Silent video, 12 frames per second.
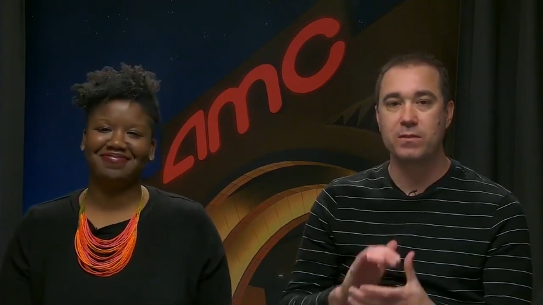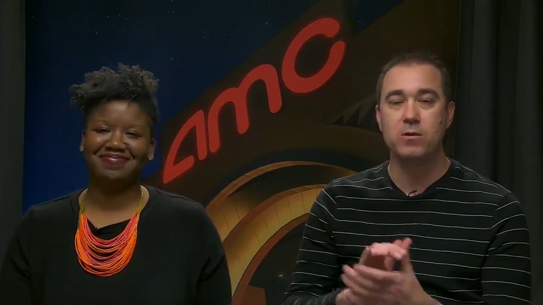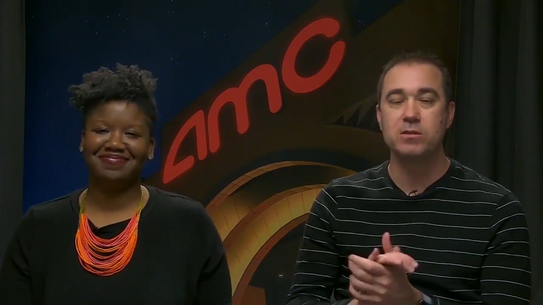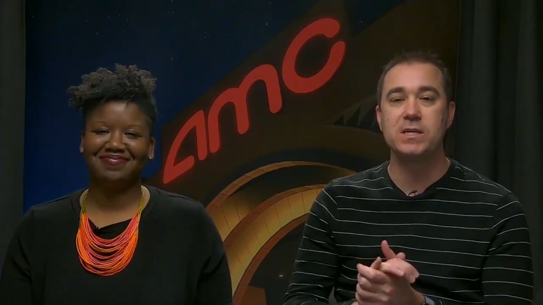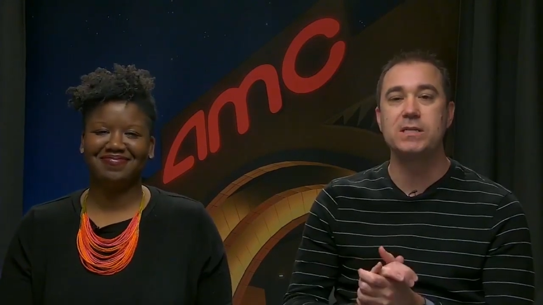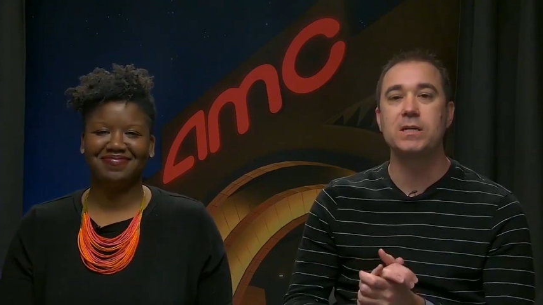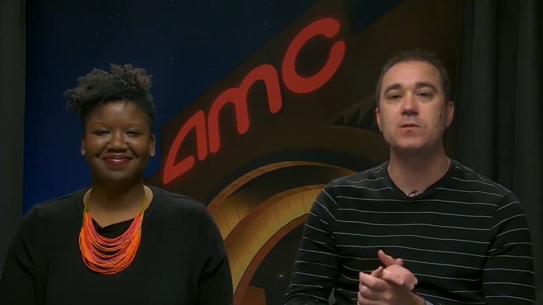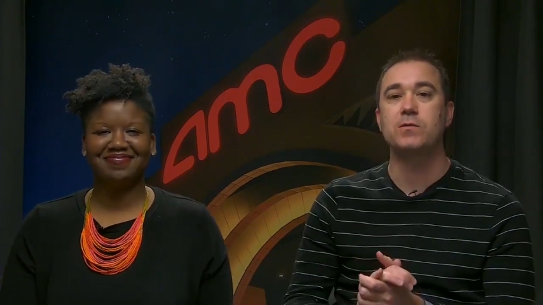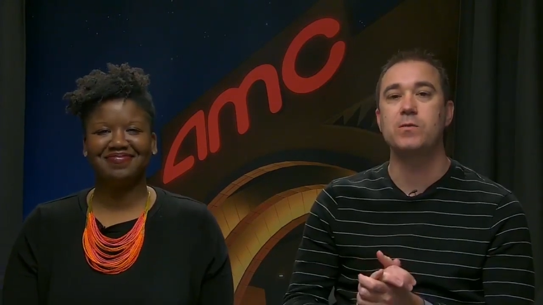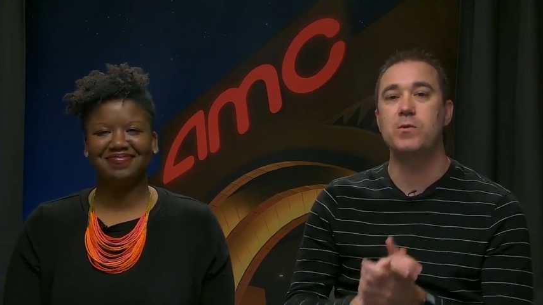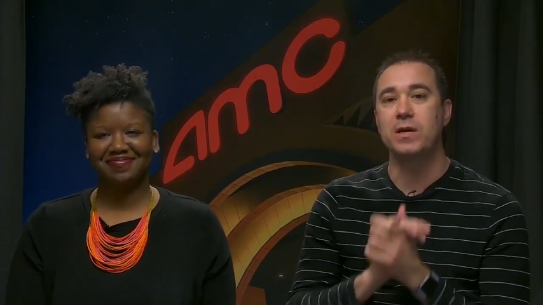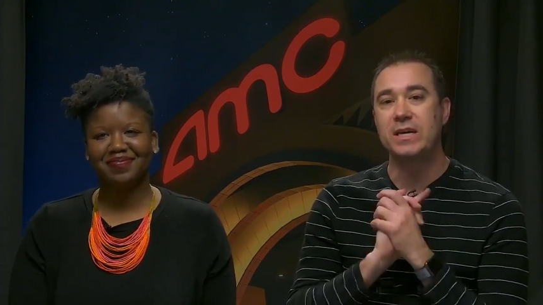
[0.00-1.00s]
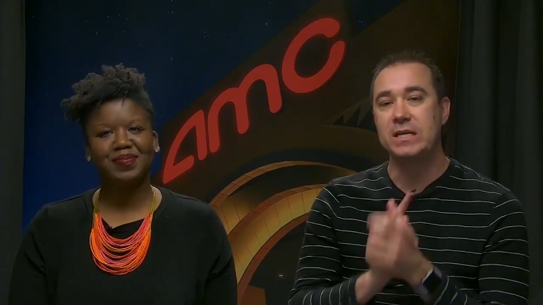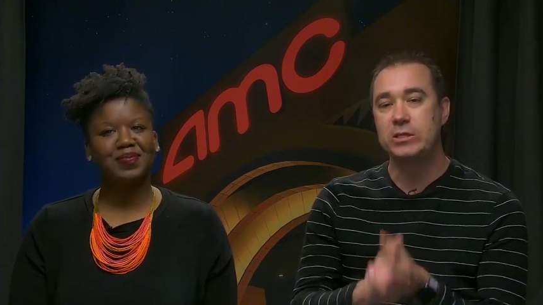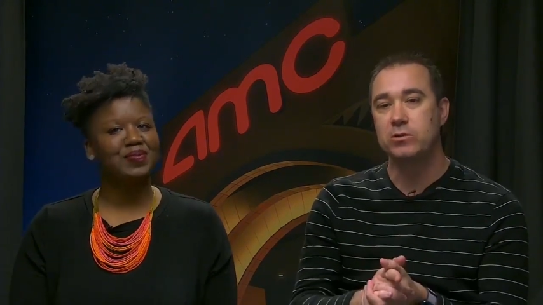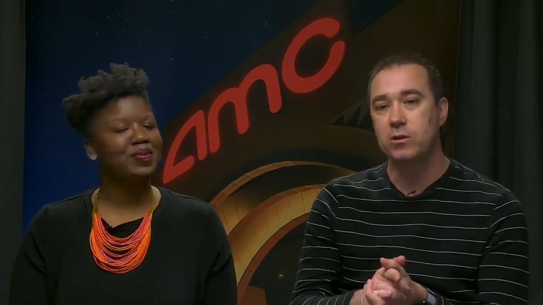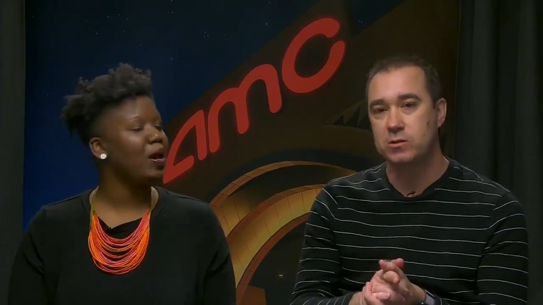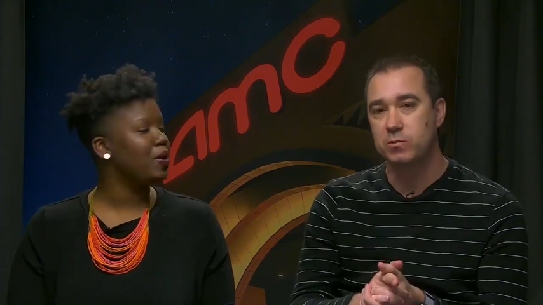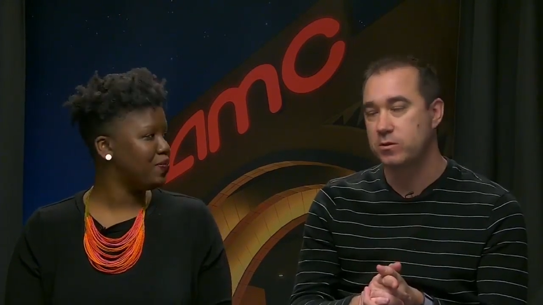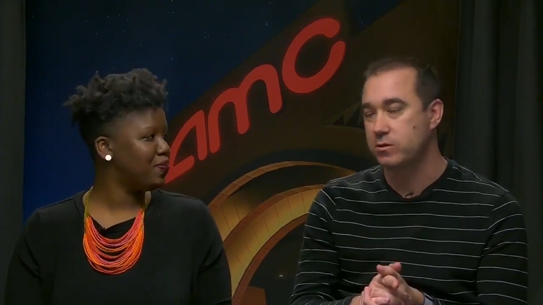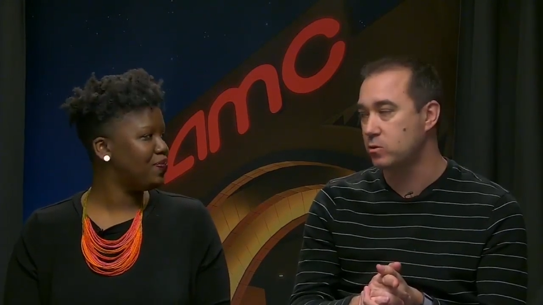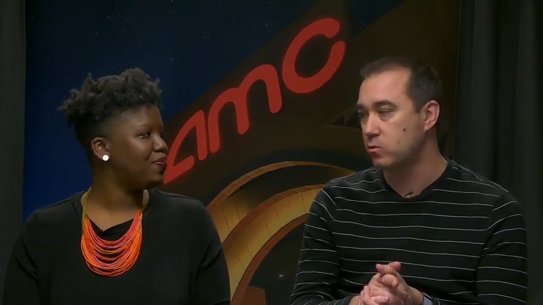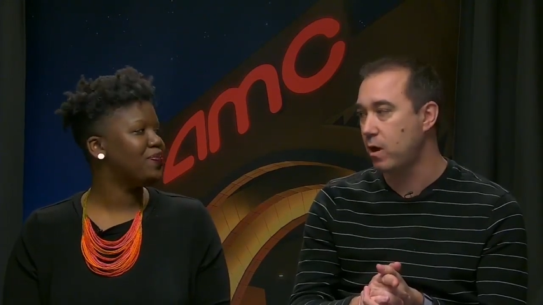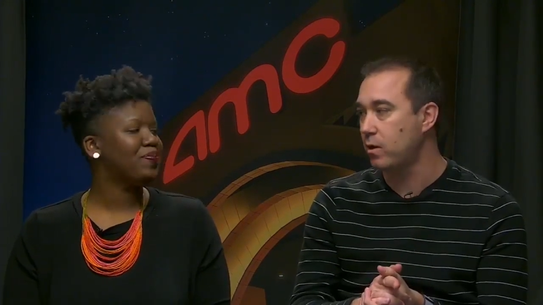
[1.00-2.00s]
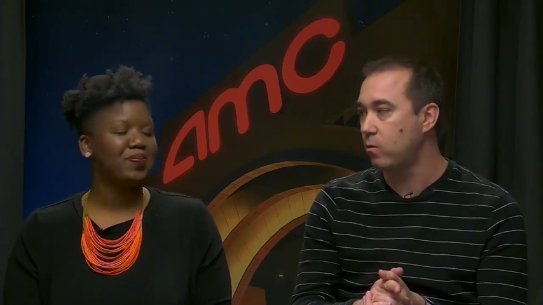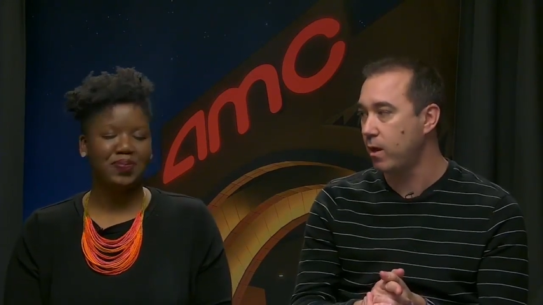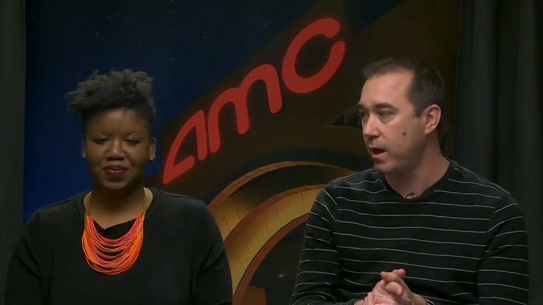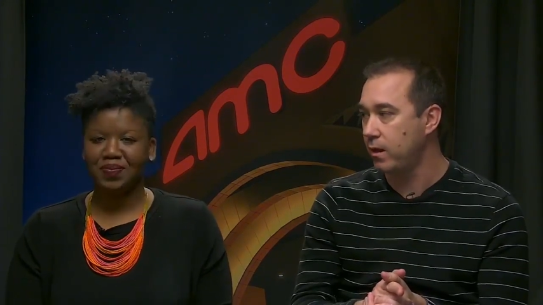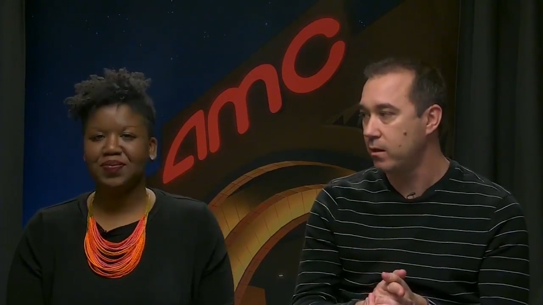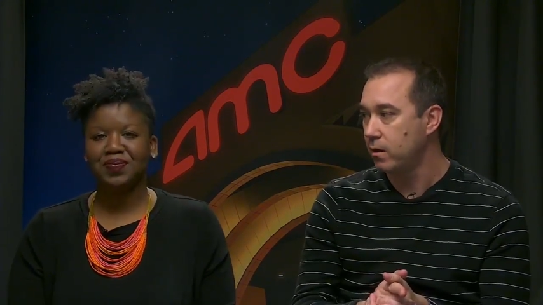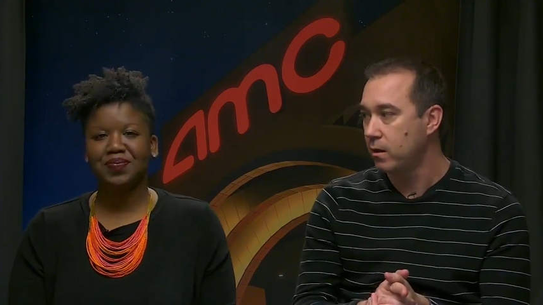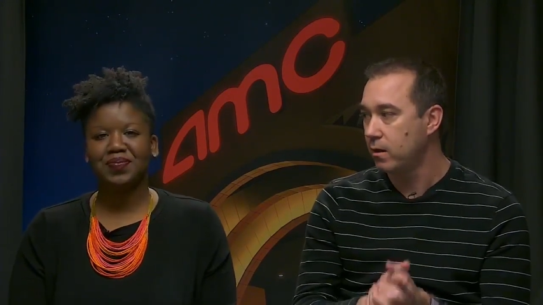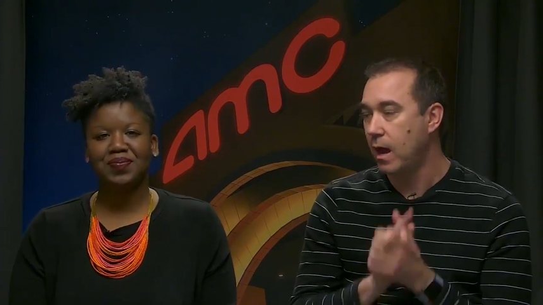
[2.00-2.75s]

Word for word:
Speaker 1: those details from you and get you those yeah. purses right away. Mm -hmm.